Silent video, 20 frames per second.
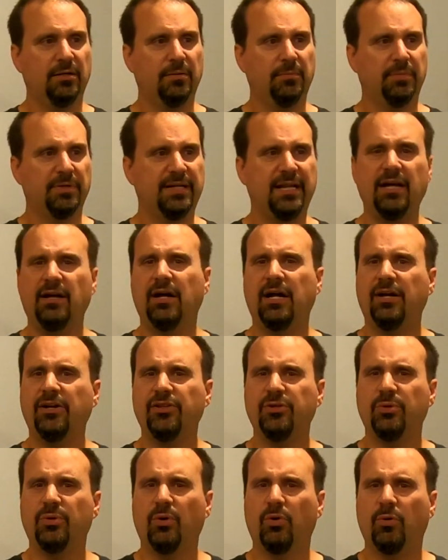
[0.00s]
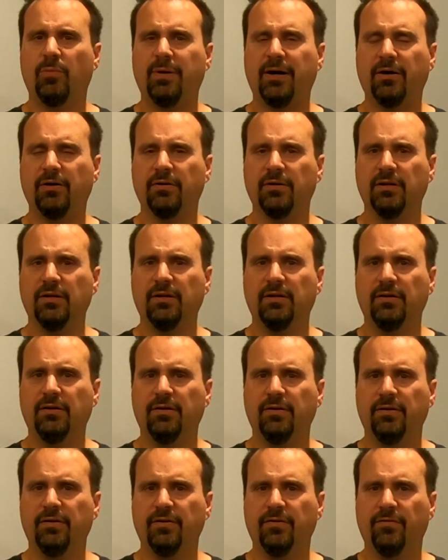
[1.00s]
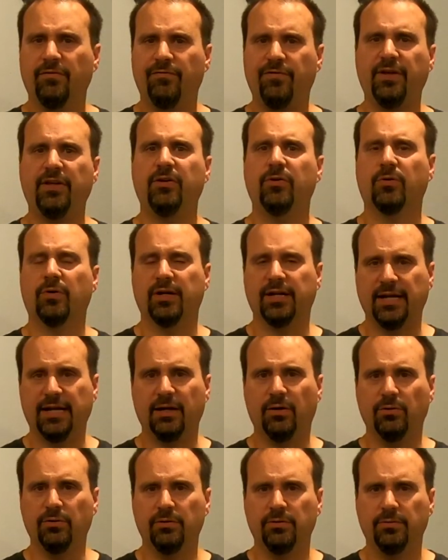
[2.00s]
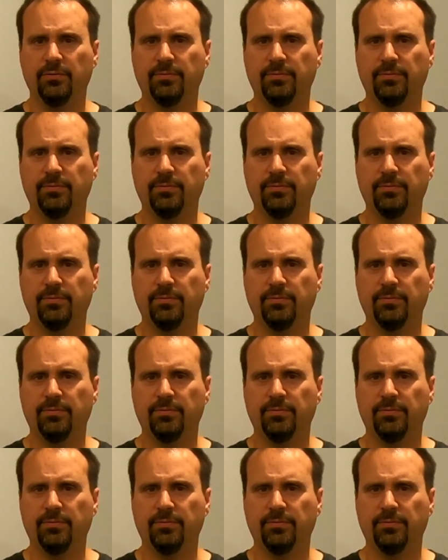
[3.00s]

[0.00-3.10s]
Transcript: But now, how do you go about figuring out